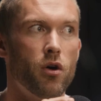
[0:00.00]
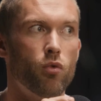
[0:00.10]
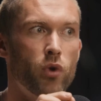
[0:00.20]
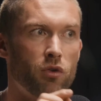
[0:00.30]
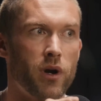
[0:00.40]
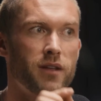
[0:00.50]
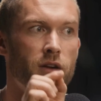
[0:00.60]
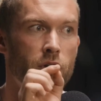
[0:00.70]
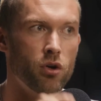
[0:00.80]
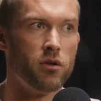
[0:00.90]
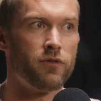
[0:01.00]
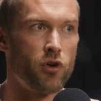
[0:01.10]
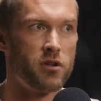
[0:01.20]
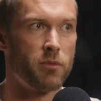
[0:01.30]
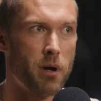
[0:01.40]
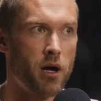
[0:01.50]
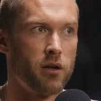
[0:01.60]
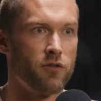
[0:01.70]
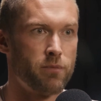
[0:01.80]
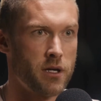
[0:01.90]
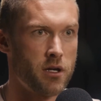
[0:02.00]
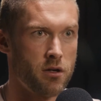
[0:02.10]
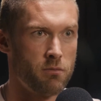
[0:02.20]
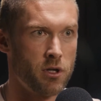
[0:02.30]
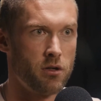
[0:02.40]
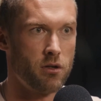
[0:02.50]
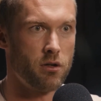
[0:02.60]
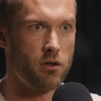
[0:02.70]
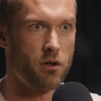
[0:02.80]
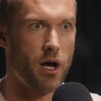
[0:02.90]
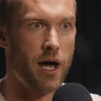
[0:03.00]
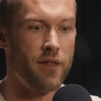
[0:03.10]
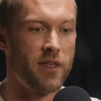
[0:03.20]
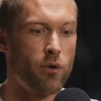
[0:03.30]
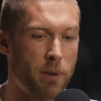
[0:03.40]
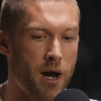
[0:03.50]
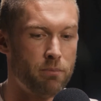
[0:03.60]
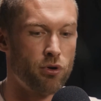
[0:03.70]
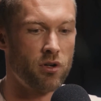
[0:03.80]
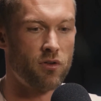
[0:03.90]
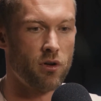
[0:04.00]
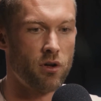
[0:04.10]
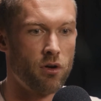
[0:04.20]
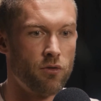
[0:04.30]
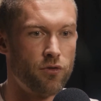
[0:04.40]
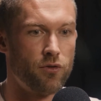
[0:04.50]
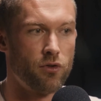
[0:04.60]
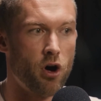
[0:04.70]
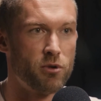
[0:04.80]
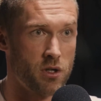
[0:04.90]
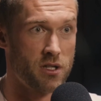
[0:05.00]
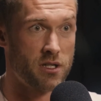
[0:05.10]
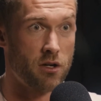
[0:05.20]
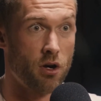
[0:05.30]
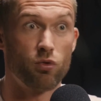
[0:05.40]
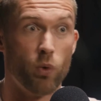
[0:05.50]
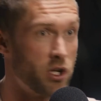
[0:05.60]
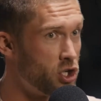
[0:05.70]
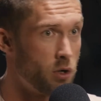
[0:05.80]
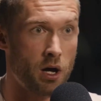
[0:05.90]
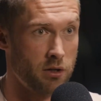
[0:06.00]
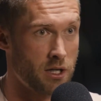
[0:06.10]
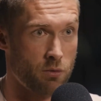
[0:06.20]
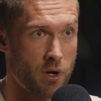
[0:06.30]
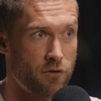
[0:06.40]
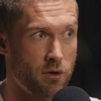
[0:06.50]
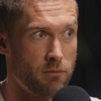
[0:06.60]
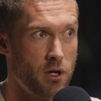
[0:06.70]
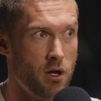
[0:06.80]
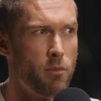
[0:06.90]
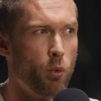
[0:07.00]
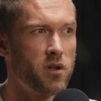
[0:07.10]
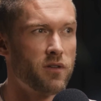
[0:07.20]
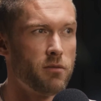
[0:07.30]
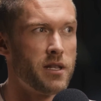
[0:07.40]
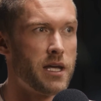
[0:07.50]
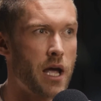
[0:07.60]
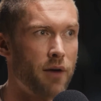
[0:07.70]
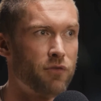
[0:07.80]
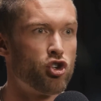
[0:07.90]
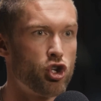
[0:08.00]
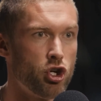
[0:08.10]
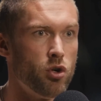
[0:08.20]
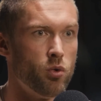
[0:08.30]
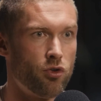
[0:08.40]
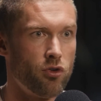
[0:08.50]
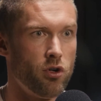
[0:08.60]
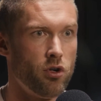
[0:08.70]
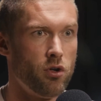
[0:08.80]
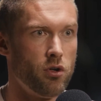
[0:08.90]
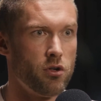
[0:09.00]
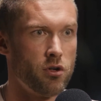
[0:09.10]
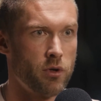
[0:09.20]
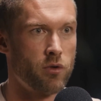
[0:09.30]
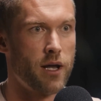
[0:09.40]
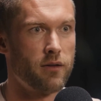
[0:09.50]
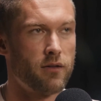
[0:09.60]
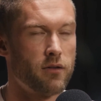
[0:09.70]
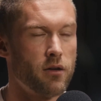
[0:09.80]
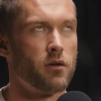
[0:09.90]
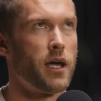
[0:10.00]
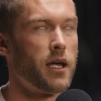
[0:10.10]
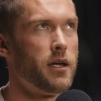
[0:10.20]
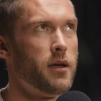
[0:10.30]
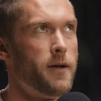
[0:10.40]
regrets are an unavoidable part of being a human, and they're a byproduct of opportunity cost, which you can't get away from. But what does it mean that you have to choose your regrets? Okay.